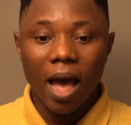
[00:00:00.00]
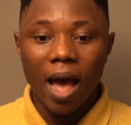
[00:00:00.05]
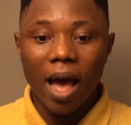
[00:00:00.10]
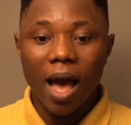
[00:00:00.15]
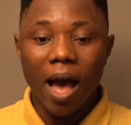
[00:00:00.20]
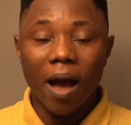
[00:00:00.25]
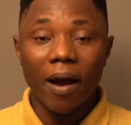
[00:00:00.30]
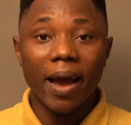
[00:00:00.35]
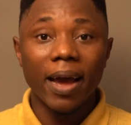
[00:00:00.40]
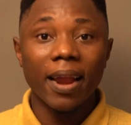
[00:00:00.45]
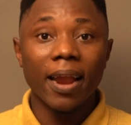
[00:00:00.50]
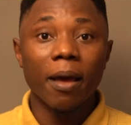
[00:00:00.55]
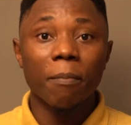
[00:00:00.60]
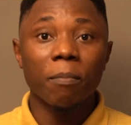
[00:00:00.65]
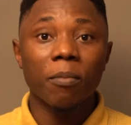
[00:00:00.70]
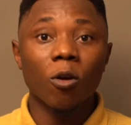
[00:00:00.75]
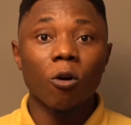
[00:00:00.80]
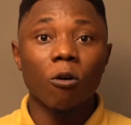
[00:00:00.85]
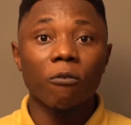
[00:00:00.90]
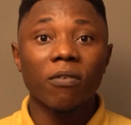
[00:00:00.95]
How can I
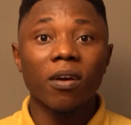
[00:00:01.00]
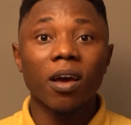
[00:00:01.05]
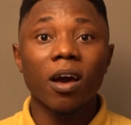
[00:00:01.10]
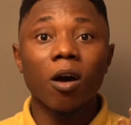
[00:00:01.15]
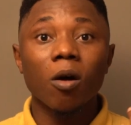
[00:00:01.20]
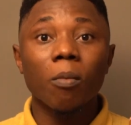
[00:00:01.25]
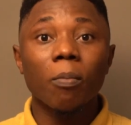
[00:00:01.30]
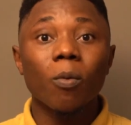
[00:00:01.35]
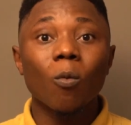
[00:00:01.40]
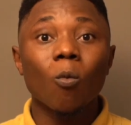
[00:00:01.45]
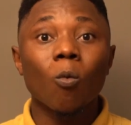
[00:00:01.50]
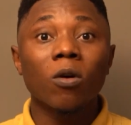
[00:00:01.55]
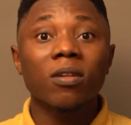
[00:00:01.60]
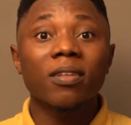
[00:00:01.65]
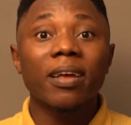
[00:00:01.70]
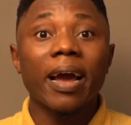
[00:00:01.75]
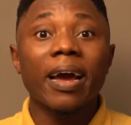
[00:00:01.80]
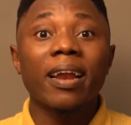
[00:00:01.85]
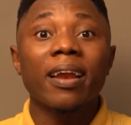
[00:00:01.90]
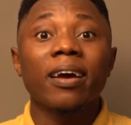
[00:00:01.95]
be of help?
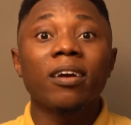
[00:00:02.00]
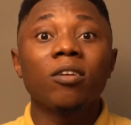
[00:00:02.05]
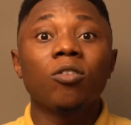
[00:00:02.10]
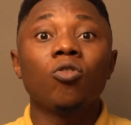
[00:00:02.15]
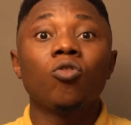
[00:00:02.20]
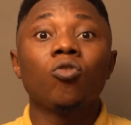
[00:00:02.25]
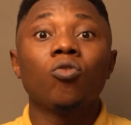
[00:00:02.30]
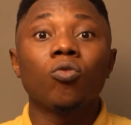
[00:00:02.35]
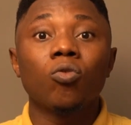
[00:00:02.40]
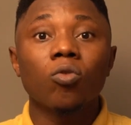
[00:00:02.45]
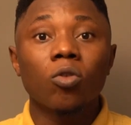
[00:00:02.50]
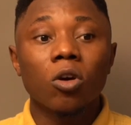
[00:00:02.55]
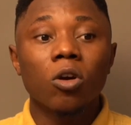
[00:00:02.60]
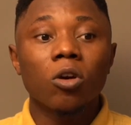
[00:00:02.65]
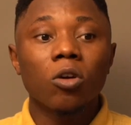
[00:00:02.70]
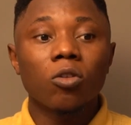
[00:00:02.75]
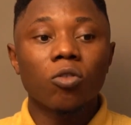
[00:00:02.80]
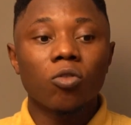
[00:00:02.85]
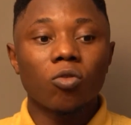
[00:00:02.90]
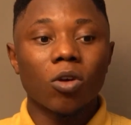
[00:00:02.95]
What can I do
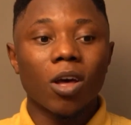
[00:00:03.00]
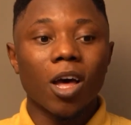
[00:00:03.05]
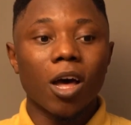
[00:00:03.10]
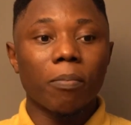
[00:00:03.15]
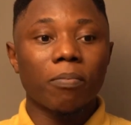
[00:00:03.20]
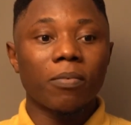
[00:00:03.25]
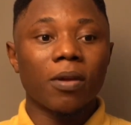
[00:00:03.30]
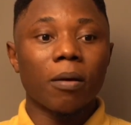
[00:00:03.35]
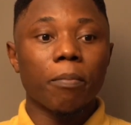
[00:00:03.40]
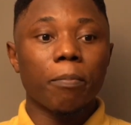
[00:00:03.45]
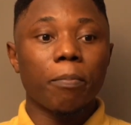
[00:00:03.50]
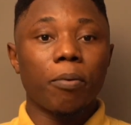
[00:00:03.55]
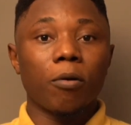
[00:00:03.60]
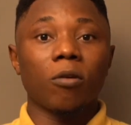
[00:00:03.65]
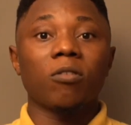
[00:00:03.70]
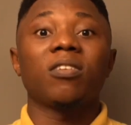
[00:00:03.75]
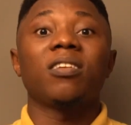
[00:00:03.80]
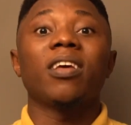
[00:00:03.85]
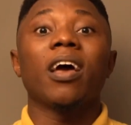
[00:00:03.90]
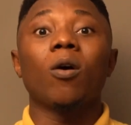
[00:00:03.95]
to help them
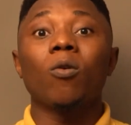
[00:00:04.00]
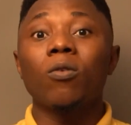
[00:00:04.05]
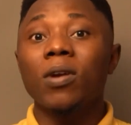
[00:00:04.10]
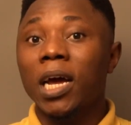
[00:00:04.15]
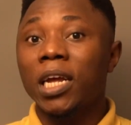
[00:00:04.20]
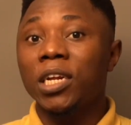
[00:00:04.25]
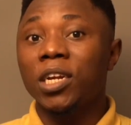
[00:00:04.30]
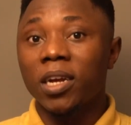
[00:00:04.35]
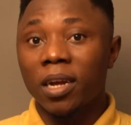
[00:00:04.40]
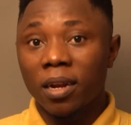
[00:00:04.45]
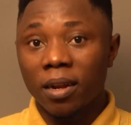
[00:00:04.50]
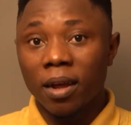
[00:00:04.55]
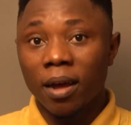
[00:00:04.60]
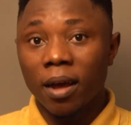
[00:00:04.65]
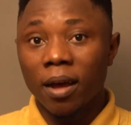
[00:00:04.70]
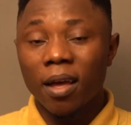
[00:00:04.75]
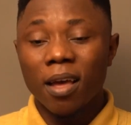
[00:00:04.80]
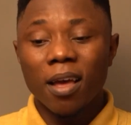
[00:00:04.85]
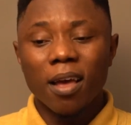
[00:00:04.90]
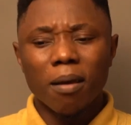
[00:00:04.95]
push their own
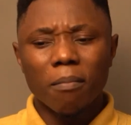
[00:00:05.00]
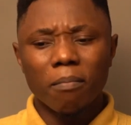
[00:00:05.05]
agenda?